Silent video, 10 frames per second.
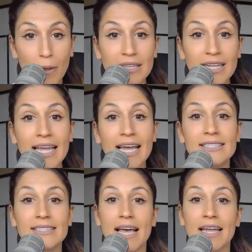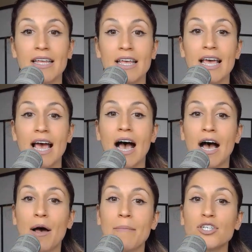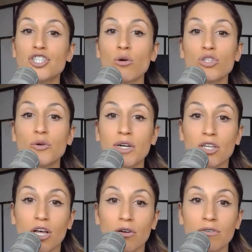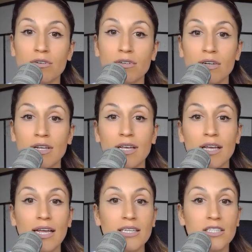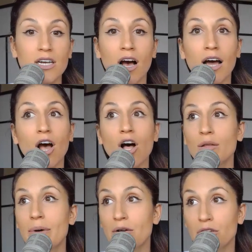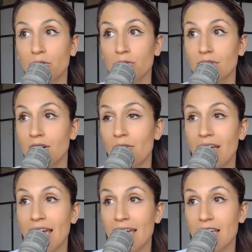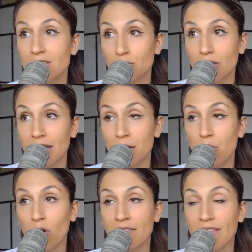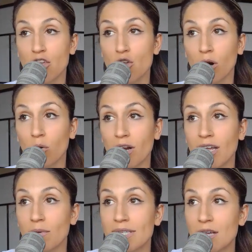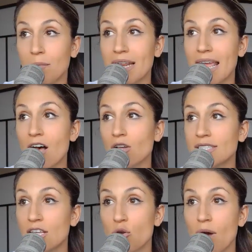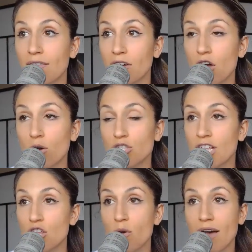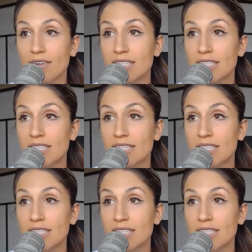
Like I said, don't do it alone. It's not all about you, okay? It's really important that you are working with somebody else, that you have a coach, that you have a